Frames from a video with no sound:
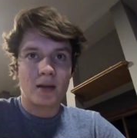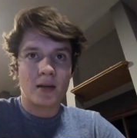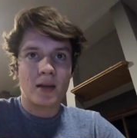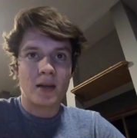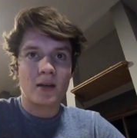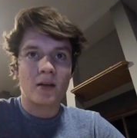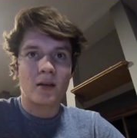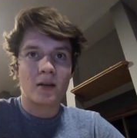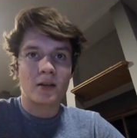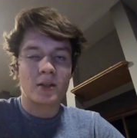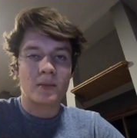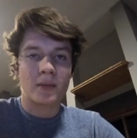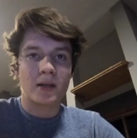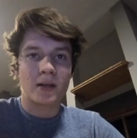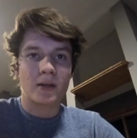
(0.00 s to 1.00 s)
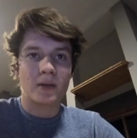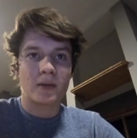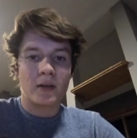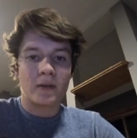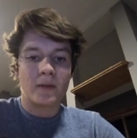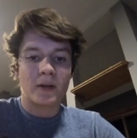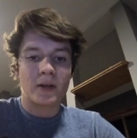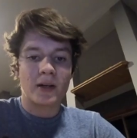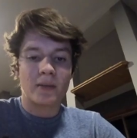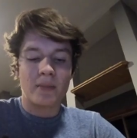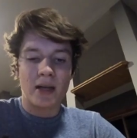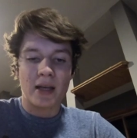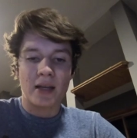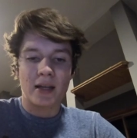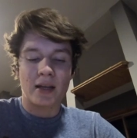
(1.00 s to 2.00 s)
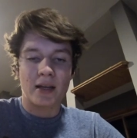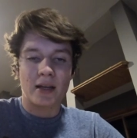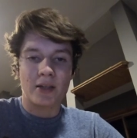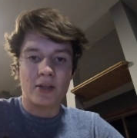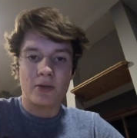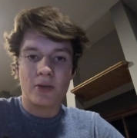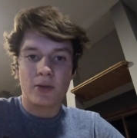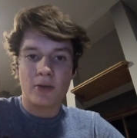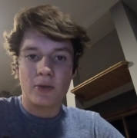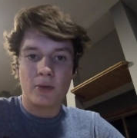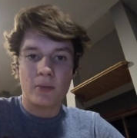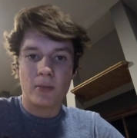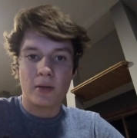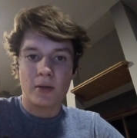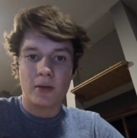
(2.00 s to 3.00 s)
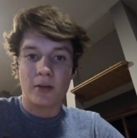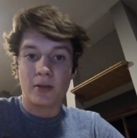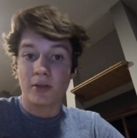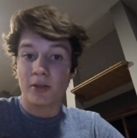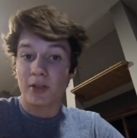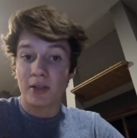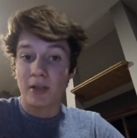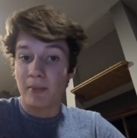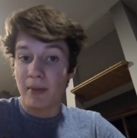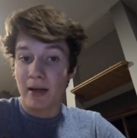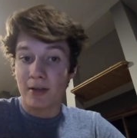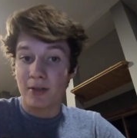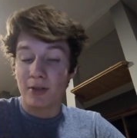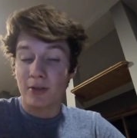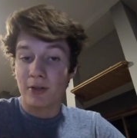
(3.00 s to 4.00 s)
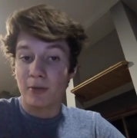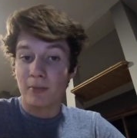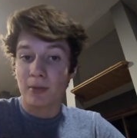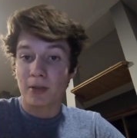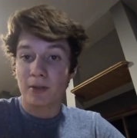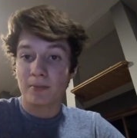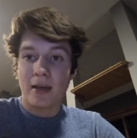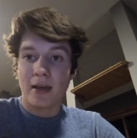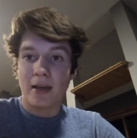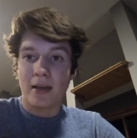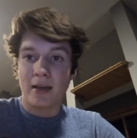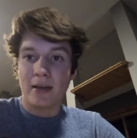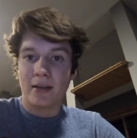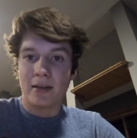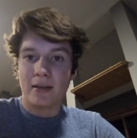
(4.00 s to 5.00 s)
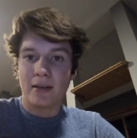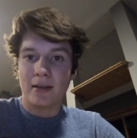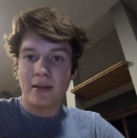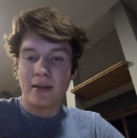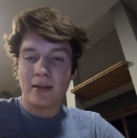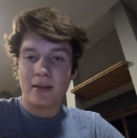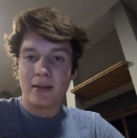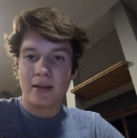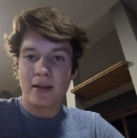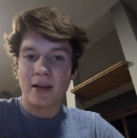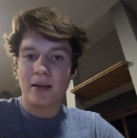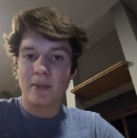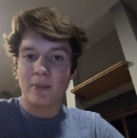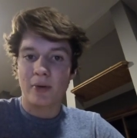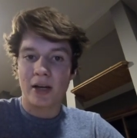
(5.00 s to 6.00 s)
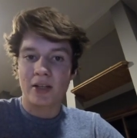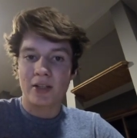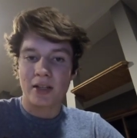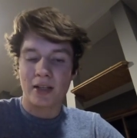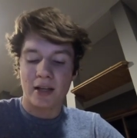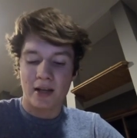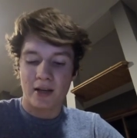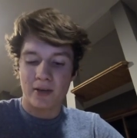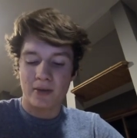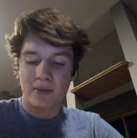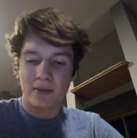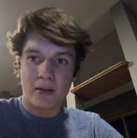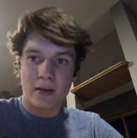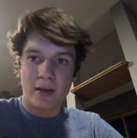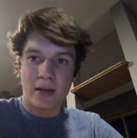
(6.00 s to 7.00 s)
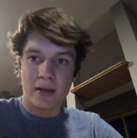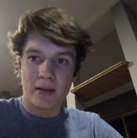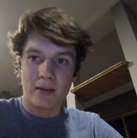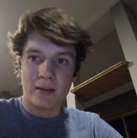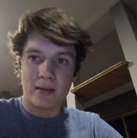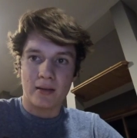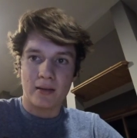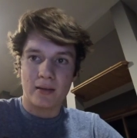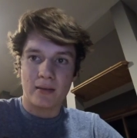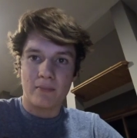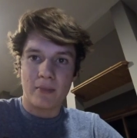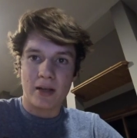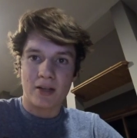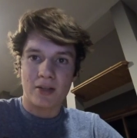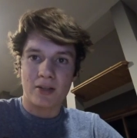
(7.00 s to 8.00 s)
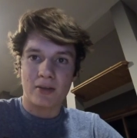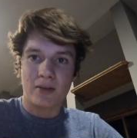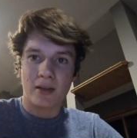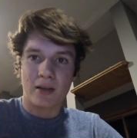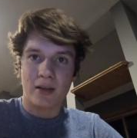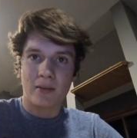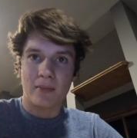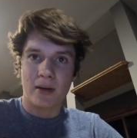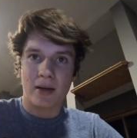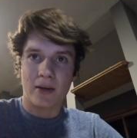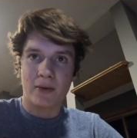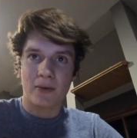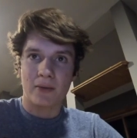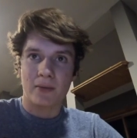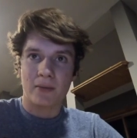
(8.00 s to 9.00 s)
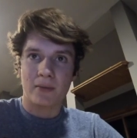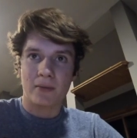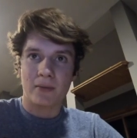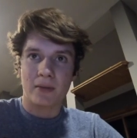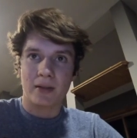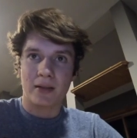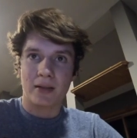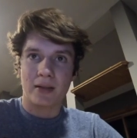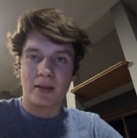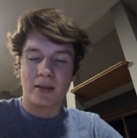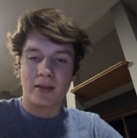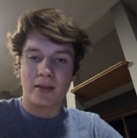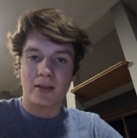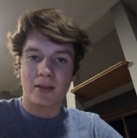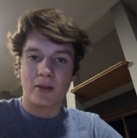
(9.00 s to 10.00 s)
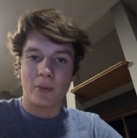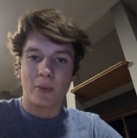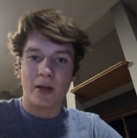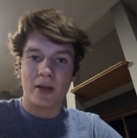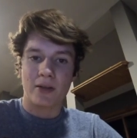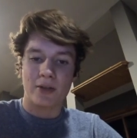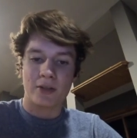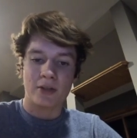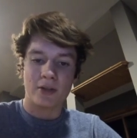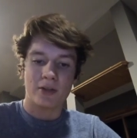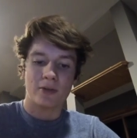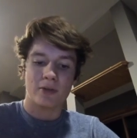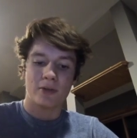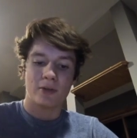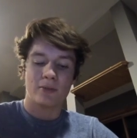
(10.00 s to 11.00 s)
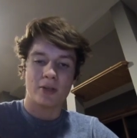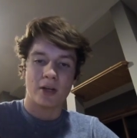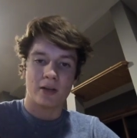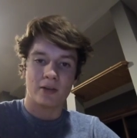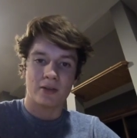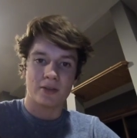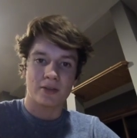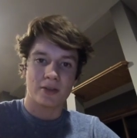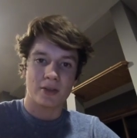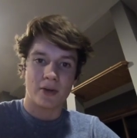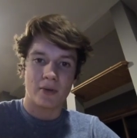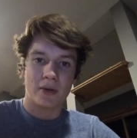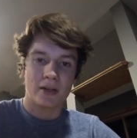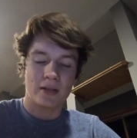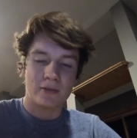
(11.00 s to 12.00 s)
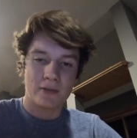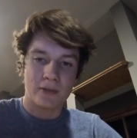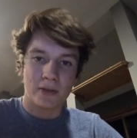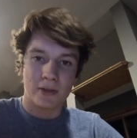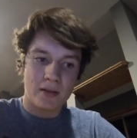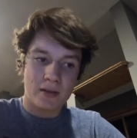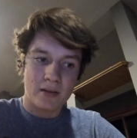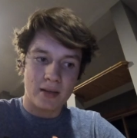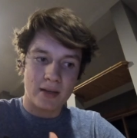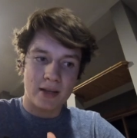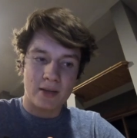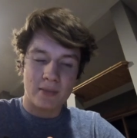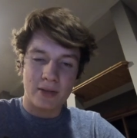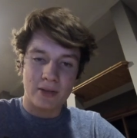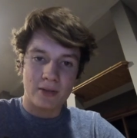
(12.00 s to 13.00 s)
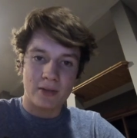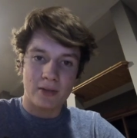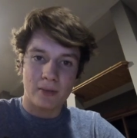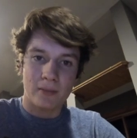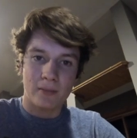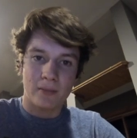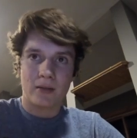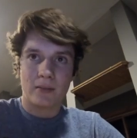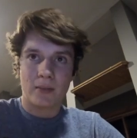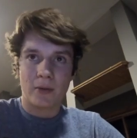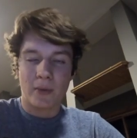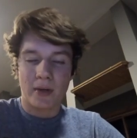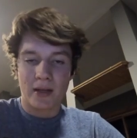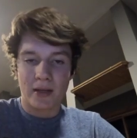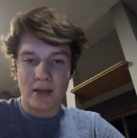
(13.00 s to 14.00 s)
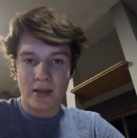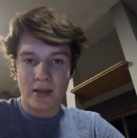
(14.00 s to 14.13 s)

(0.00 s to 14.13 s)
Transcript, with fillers: he talks about if you're not making it on YouTube, you're just a bad YouTuber. And he kind of breaks you down and makes you think about really the way your YouTube channel is going if you're thinking about YouTube the way